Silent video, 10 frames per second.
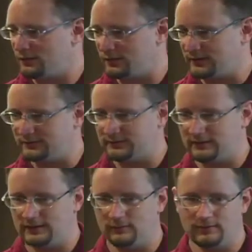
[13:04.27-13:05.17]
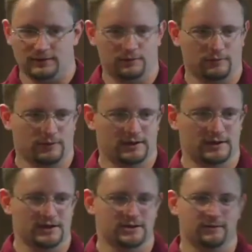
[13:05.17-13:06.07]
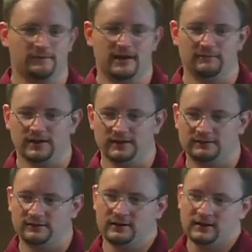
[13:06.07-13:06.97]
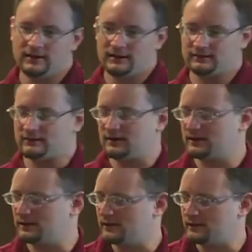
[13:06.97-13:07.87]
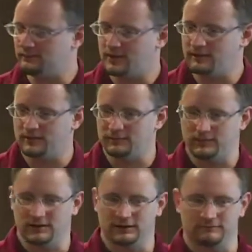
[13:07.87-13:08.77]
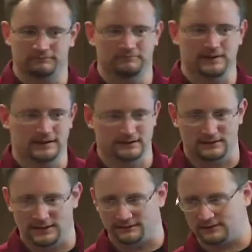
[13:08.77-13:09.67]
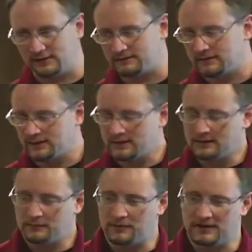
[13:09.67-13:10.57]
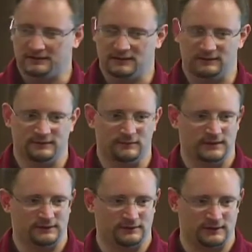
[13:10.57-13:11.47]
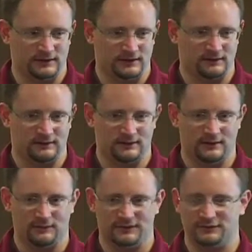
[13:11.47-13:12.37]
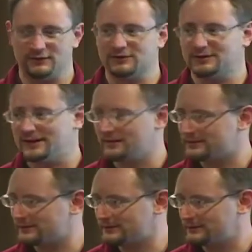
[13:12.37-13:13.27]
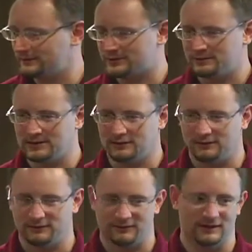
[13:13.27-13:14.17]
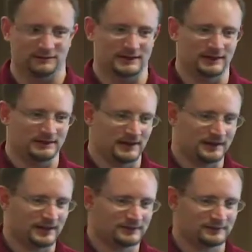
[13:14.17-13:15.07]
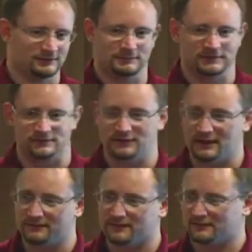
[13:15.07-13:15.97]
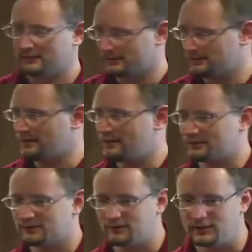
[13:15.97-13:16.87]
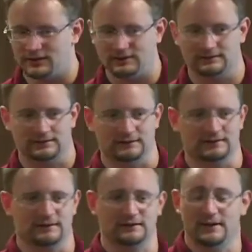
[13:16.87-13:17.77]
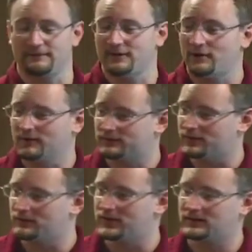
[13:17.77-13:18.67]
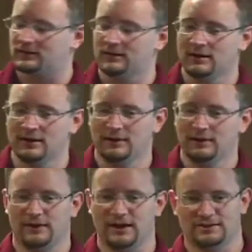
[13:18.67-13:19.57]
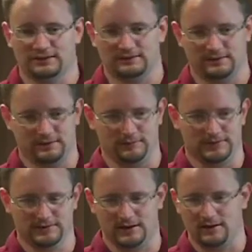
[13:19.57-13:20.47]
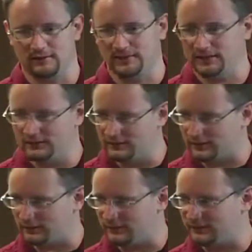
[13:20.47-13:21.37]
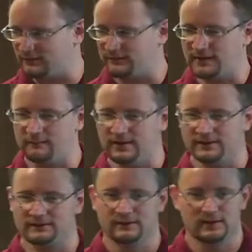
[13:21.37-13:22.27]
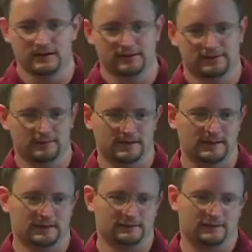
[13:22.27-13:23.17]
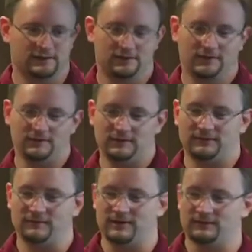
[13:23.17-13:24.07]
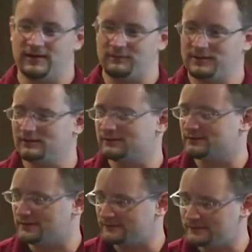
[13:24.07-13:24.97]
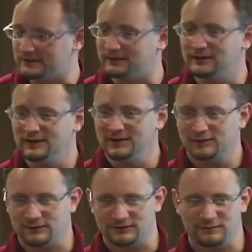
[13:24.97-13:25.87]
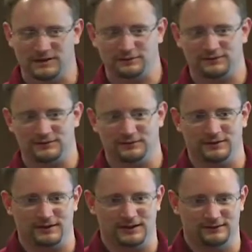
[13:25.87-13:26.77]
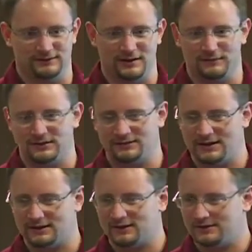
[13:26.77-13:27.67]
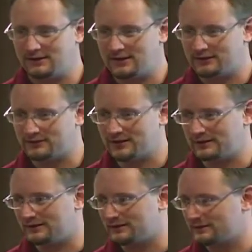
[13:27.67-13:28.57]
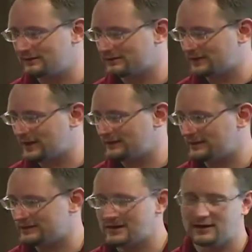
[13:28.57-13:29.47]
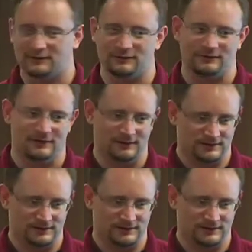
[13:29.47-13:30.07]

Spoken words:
or it's like one connection every 5 minutes. It's not going to pop up on any of the live stuff. But somebody doing a historical analysis, which would be going through not only the IDSs, but the traffic logs and whatnot, like the net flow, west flow data, would actually see potentially a heartbeat, like once every 5 minutes, something hits. Could even be from different IP addresses I've seen, where somebody was doing a zombie attack and trying to scan the entire